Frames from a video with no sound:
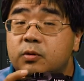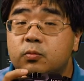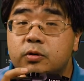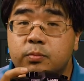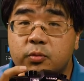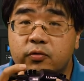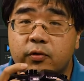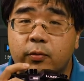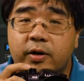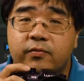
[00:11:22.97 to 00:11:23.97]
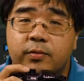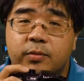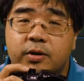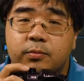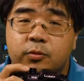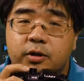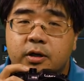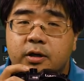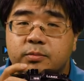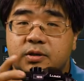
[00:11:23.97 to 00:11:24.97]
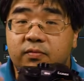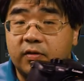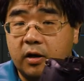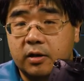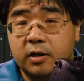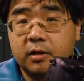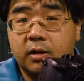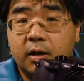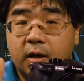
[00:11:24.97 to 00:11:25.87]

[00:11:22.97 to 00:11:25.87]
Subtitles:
wouldn't move away from them when it comes to vlogging.